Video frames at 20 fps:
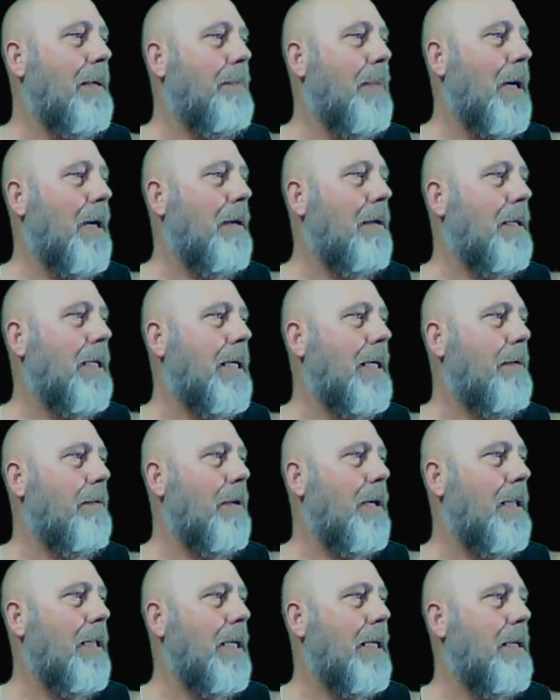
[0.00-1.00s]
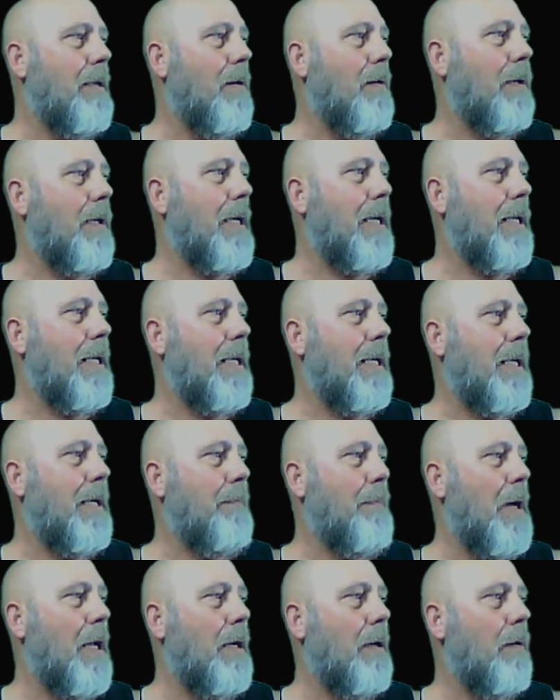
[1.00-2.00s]
apparently you really don't get any
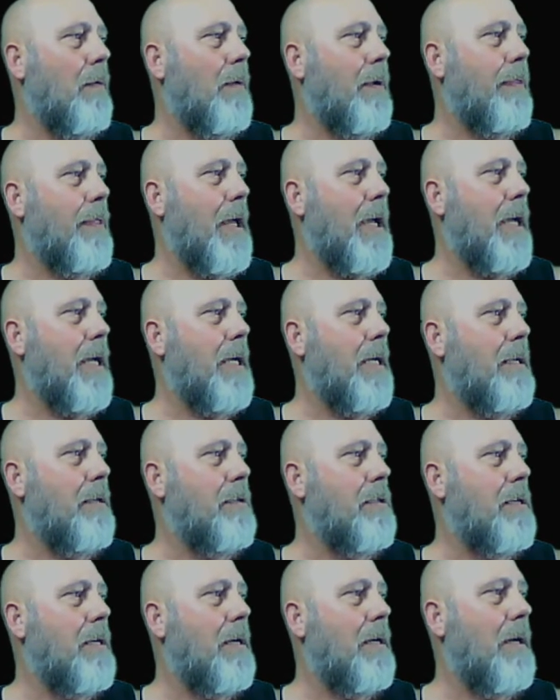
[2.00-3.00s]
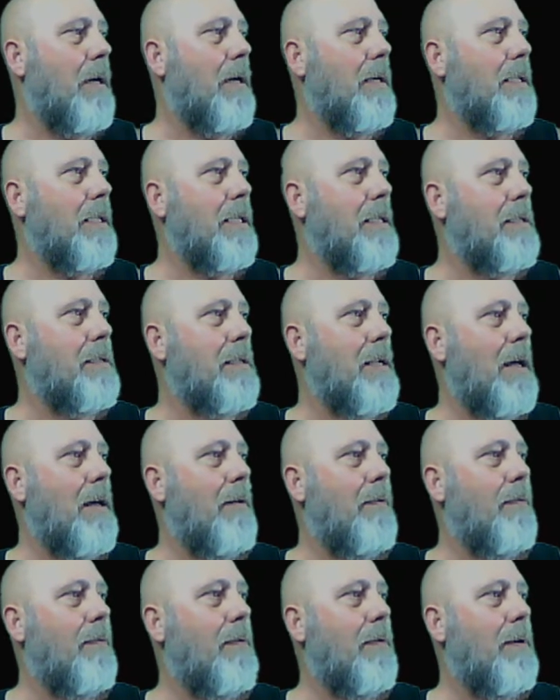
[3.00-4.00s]
better with age on this
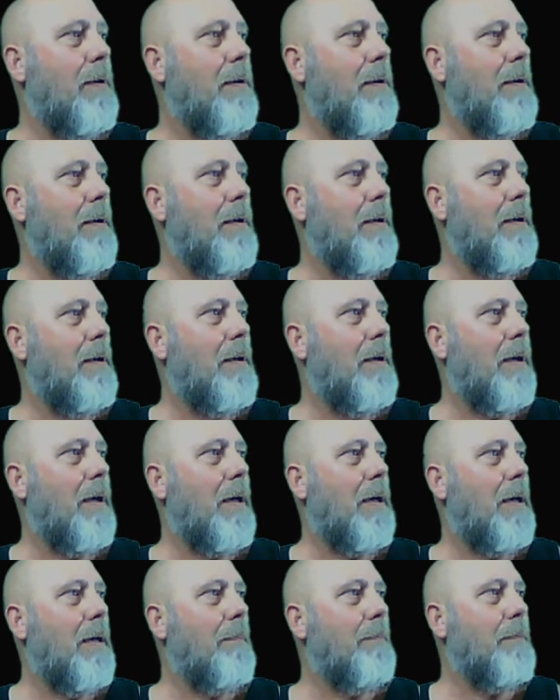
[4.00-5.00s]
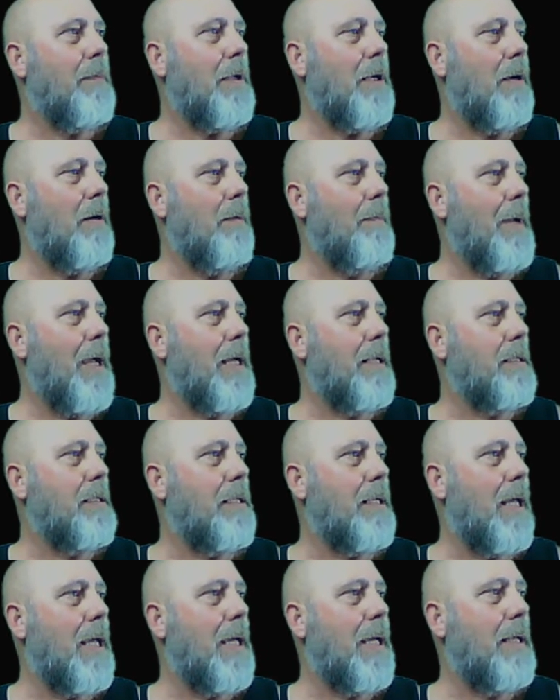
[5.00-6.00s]
stuff.
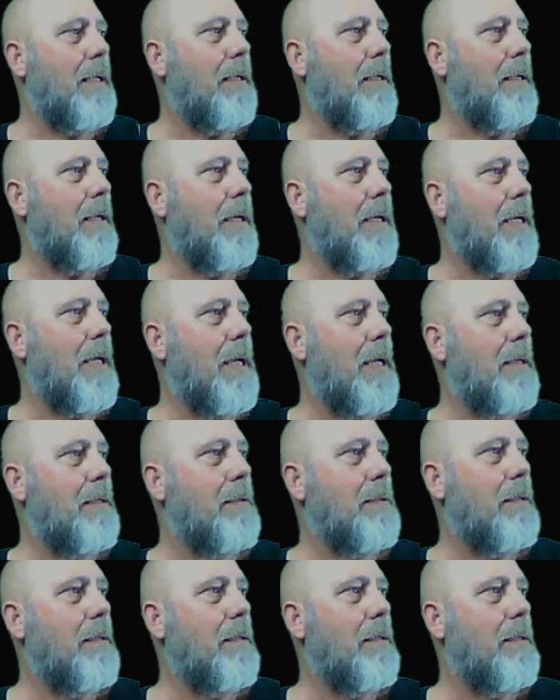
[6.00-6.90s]
Imagine that, I guess.